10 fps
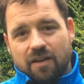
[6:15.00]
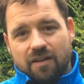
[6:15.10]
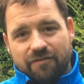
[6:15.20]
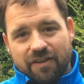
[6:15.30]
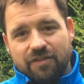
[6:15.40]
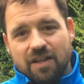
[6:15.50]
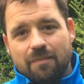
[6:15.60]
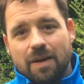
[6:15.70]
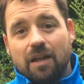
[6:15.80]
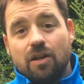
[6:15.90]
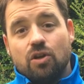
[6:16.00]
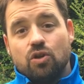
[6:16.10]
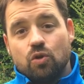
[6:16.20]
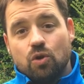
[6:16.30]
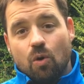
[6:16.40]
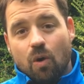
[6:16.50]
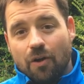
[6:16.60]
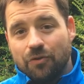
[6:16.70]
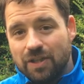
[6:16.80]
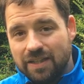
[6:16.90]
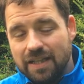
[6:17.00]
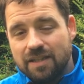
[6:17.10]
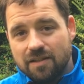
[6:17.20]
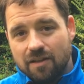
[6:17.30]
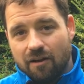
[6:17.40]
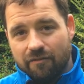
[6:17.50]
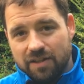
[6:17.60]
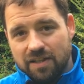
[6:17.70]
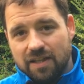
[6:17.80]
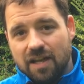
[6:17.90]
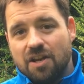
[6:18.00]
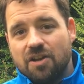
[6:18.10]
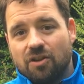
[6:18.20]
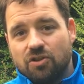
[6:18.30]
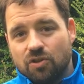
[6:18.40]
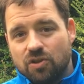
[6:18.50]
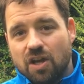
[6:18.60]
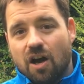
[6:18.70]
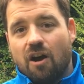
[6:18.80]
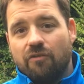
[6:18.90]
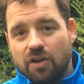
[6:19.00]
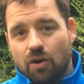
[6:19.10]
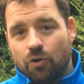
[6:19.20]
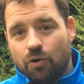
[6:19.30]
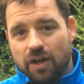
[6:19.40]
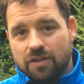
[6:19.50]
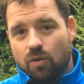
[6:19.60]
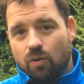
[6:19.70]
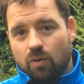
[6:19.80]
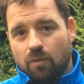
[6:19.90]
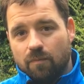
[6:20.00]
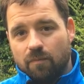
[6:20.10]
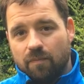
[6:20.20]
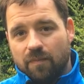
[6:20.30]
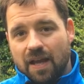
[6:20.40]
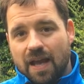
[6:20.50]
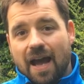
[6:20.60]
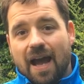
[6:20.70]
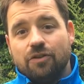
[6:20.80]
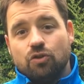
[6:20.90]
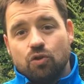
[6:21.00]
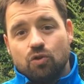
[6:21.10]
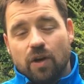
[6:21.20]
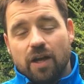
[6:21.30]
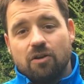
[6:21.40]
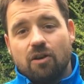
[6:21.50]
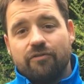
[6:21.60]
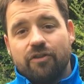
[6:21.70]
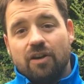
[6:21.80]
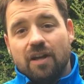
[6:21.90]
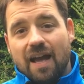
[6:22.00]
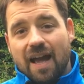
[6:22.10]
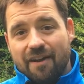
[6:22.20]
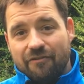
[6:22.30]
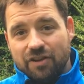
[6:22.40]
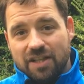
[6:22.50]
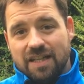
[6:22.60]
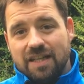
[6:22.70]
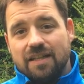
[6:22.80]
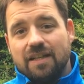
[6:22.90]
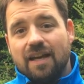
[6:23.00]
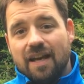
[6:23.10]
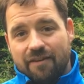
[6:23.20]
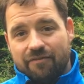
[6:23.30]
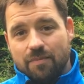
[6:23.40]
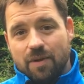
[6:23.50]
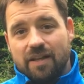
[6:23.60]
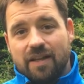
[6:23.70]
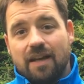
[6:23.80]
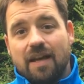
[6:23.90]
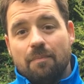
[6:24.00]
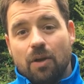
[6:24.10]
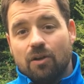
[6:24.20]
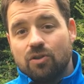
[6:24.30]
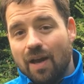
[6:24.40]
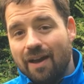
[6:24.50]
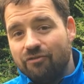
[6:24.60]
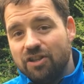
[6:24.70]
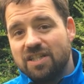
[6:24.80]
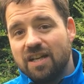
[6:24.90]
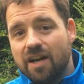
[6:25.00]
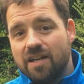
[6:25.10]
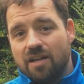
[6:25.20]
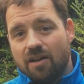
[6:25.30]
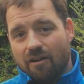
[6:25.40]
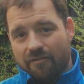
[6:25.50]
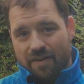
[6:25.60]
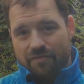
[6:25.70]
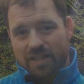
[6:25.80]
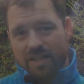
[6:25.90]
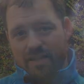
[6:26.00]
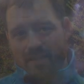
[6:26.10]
The 15 ml should go onto the teats, obviously, not just on the udder as a whole. And you should try and cover every teat, every milking, but also every side of every teat.